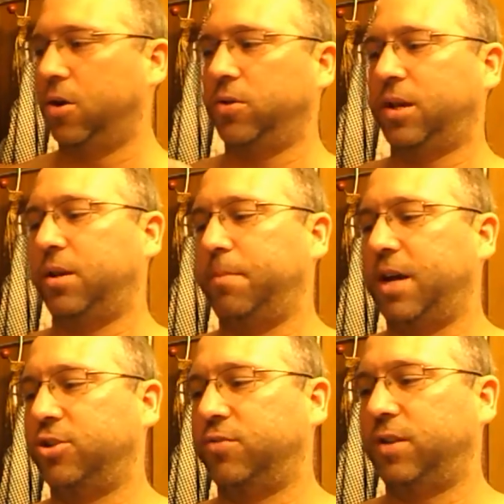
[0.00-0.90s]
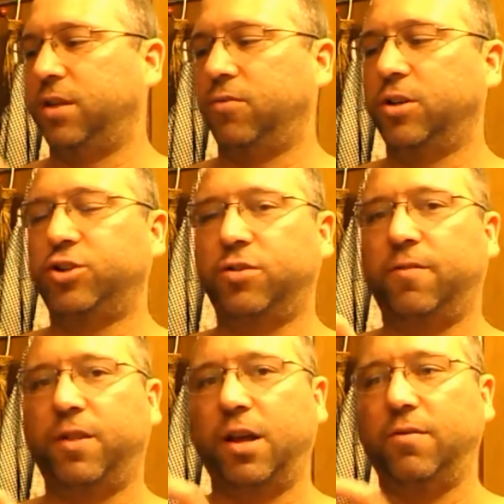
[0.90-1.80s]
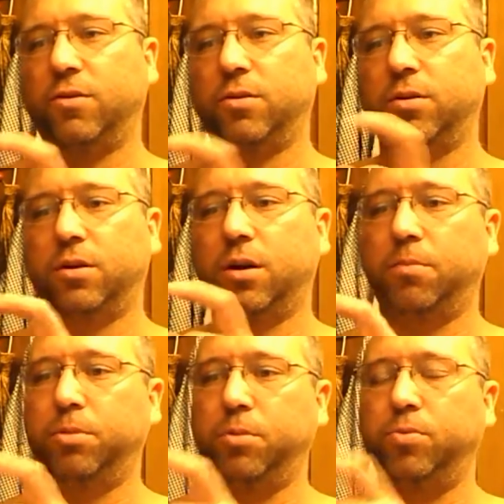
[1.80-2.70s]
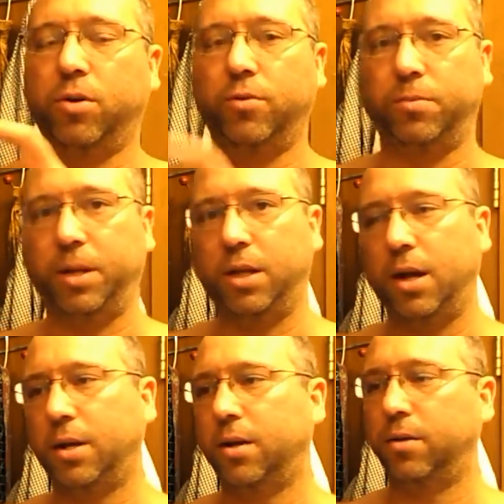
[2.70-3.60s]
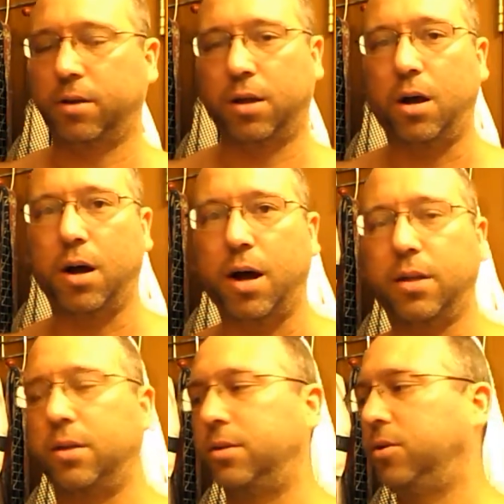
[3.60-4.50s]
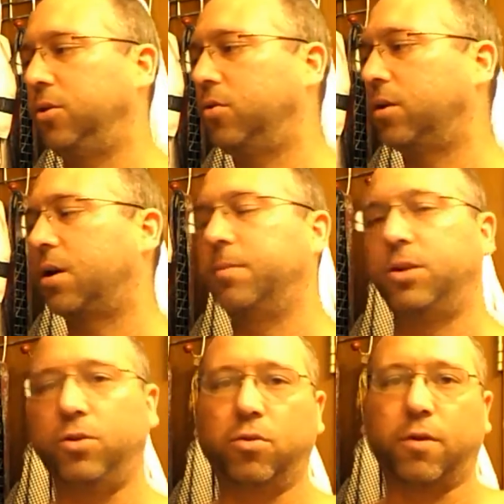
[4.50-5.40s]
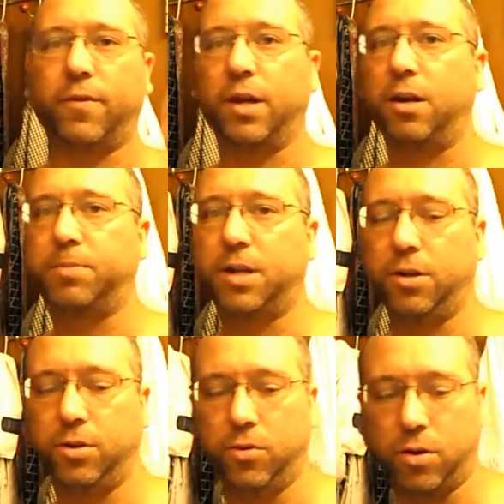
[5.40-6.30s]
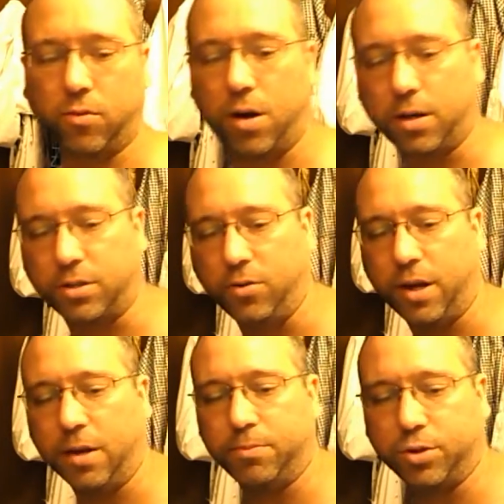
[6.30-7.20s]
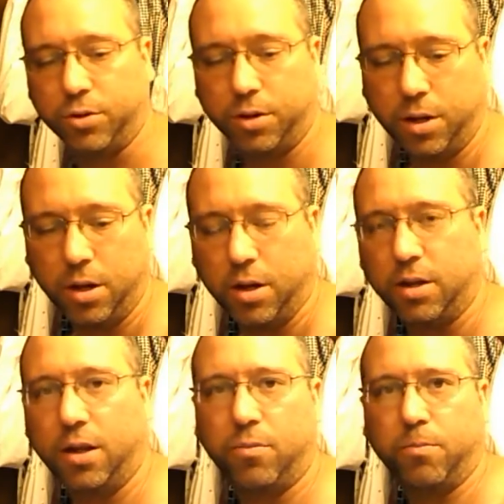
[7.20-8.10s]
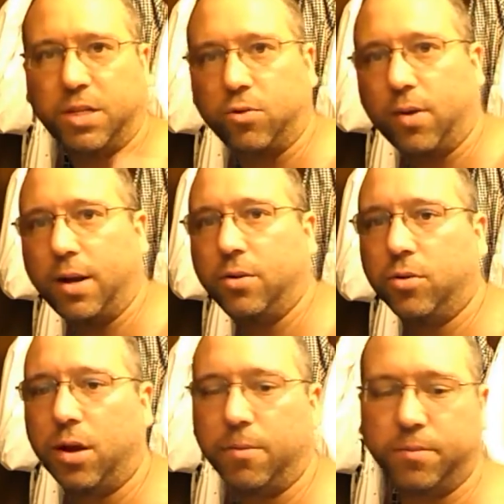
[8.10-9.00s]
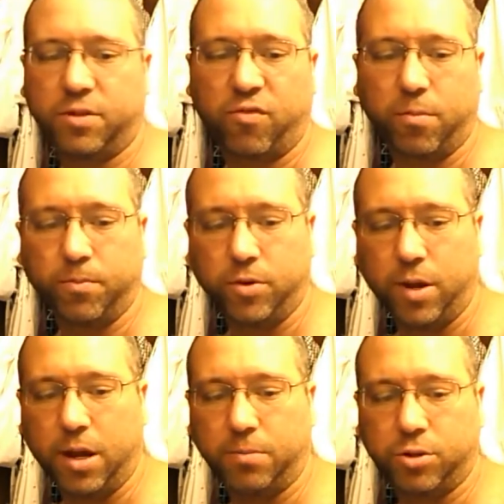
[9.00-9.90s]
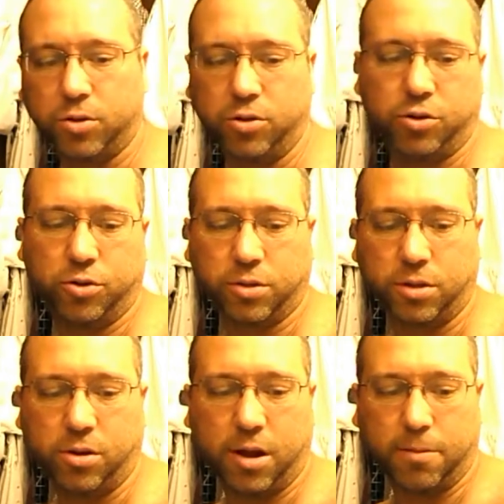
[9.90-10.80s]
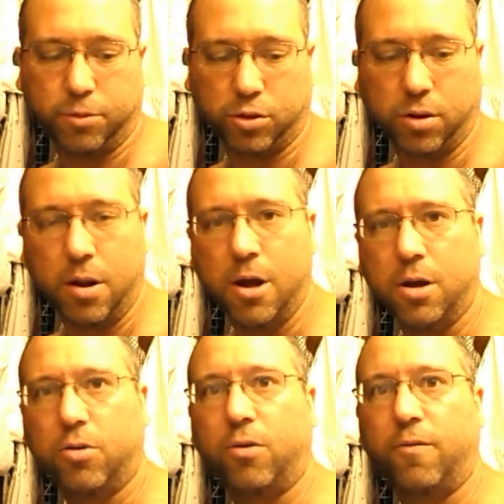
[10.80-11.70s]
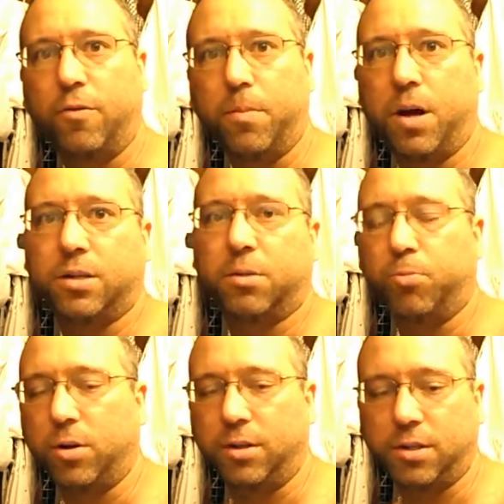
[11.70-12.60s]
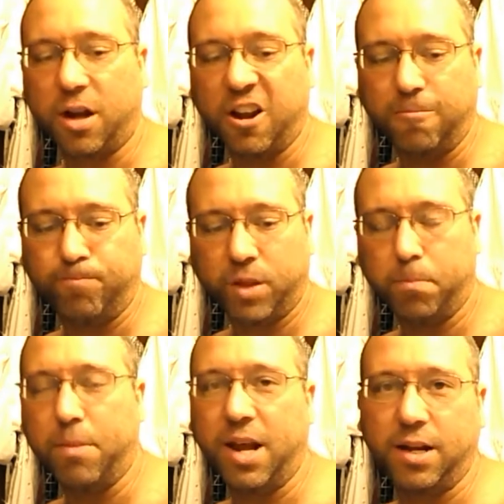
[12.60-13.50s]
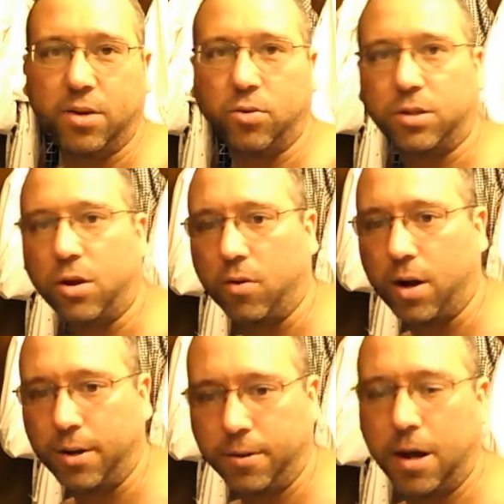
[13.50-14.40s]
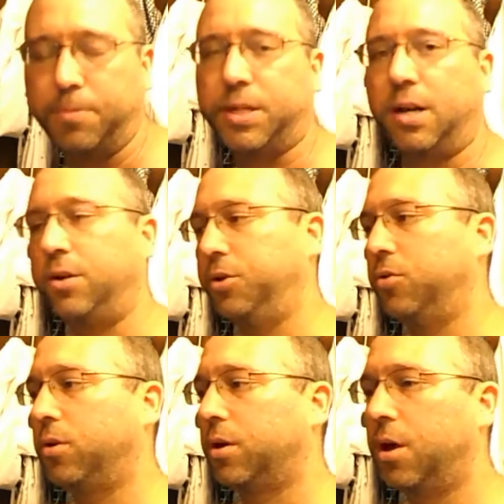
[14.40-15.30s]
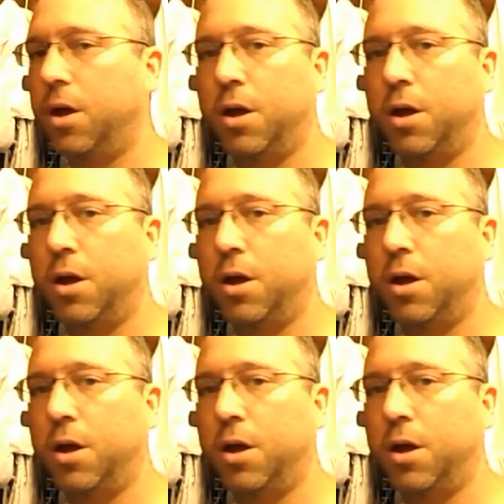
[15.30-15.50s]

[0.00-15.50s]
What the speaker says: Only can imagine what the original flavor on Blue Point would be like. Long Island, New York. I'm a New York fan. Upstate New York rocks. New Hampshire. I think Mr. Rainer was from New Hampshire. New Jersey, New Hampshire. Heard Vermont's a pretty state. Maine, I heard, is all right. Upstate New York.